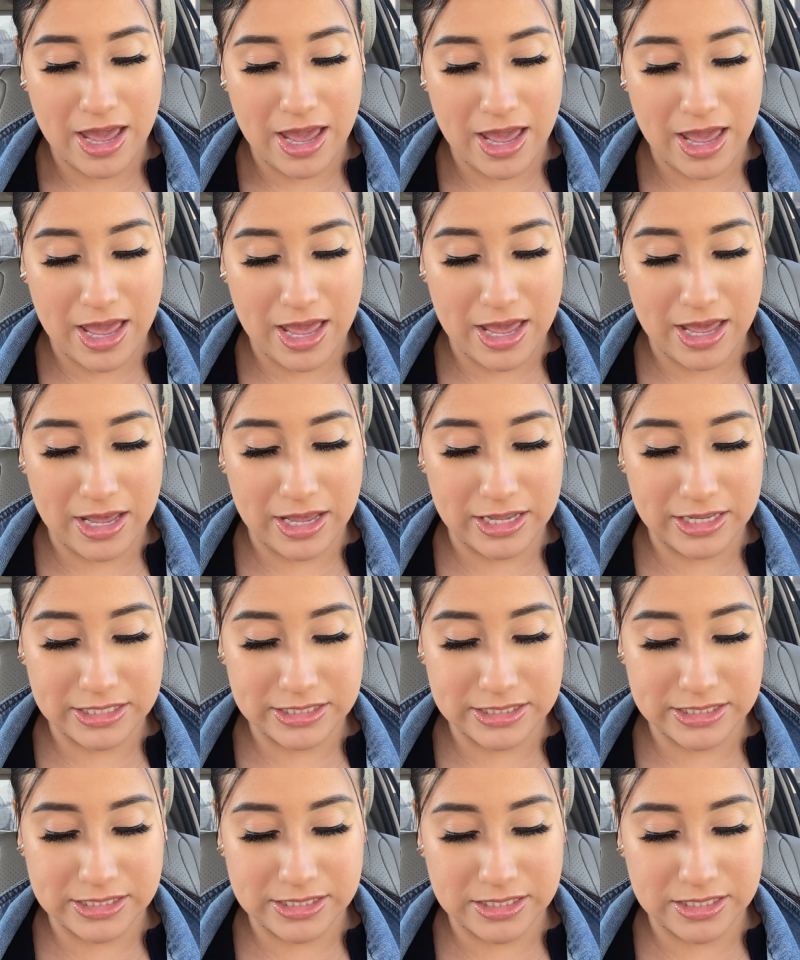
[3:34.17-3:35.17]

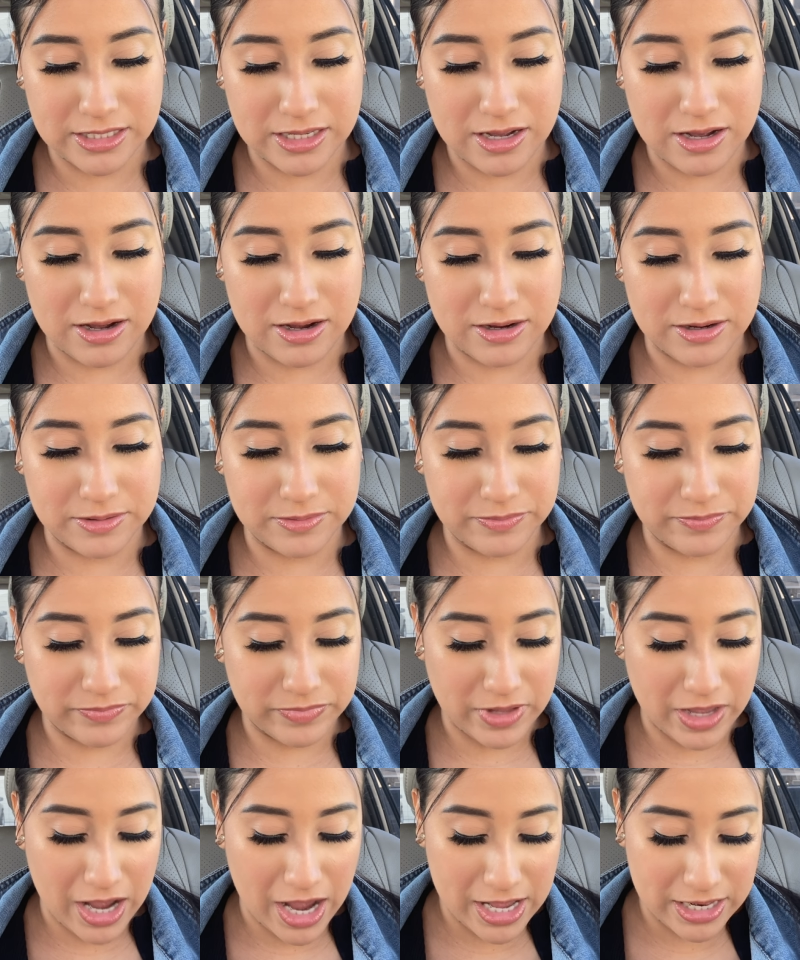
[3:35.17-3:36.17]
And
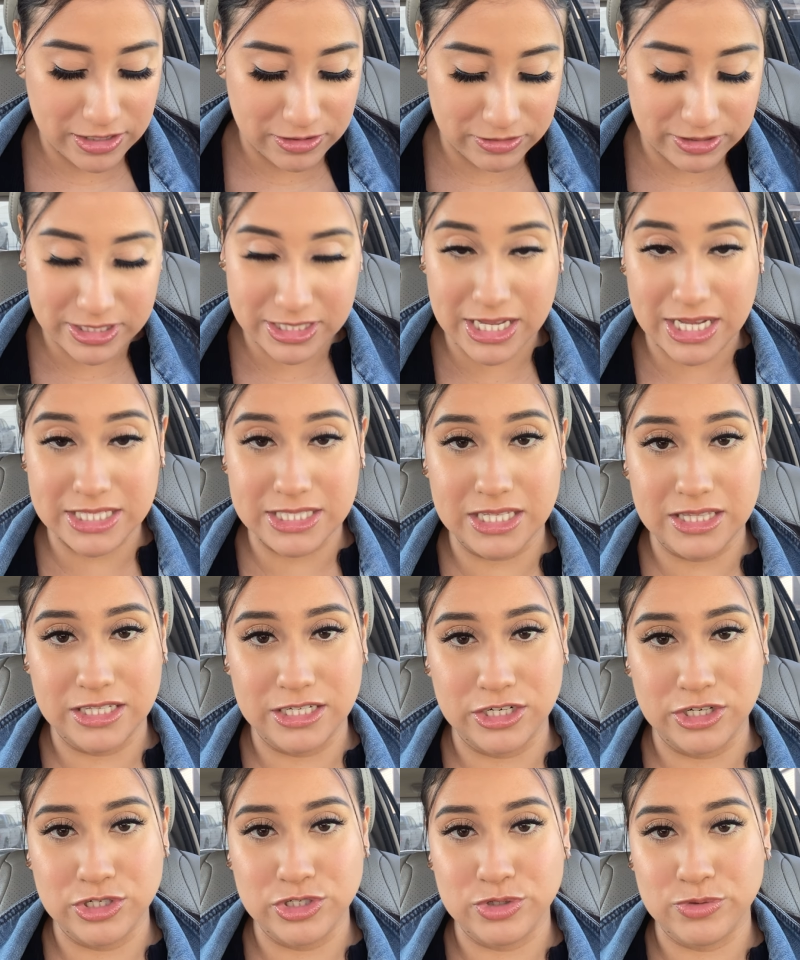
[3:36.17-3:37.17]
I know this has
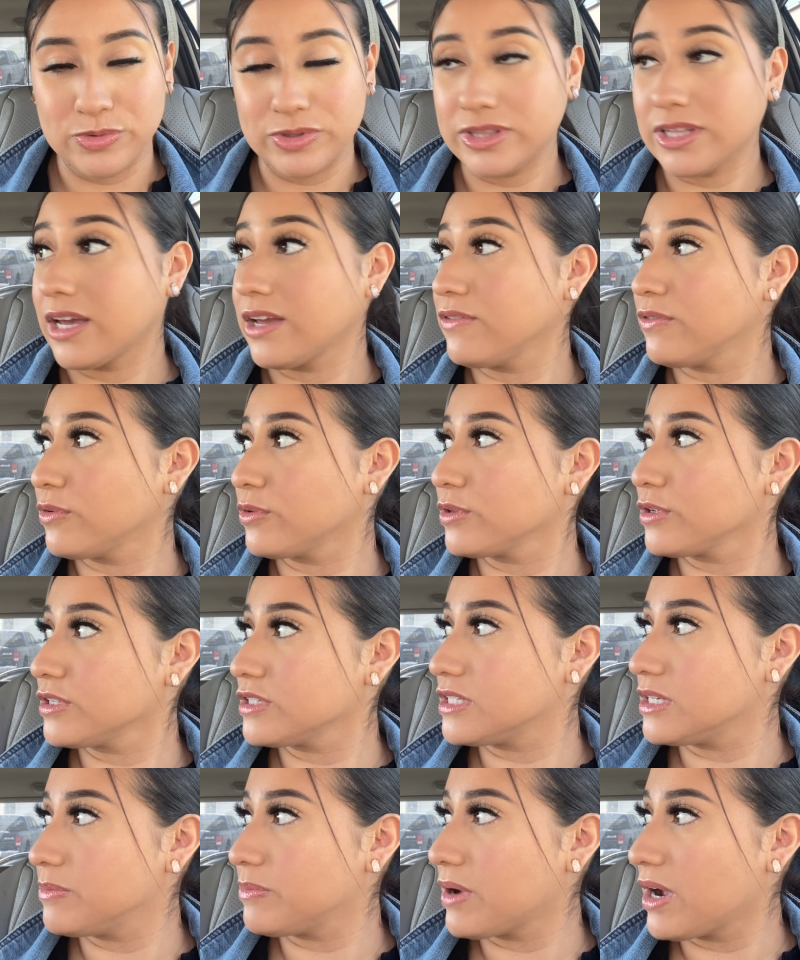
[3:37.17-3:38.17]
nothing to do with the iPhone
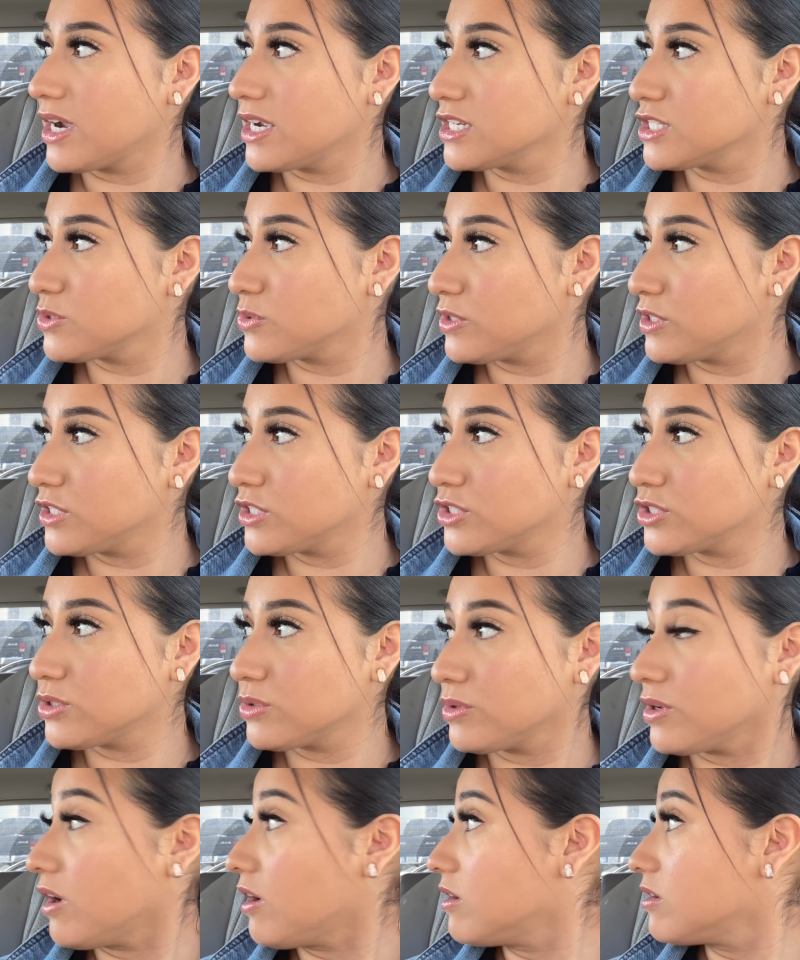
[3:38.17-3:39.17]
13, but I just wanted to
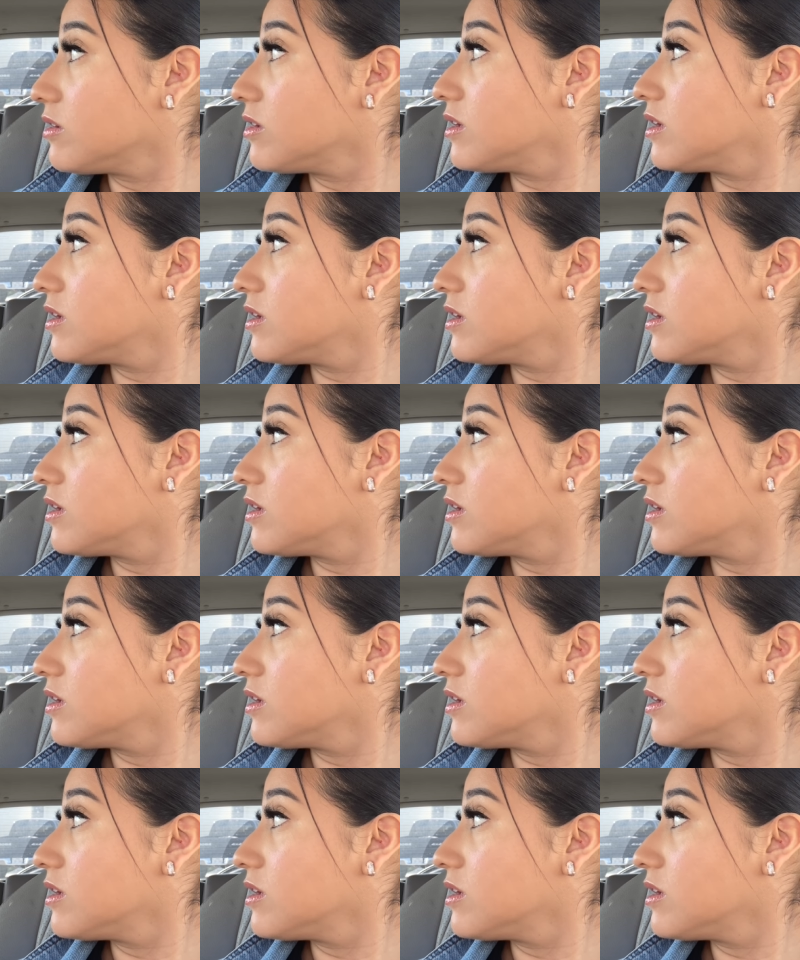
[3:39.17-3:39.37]
show y'all.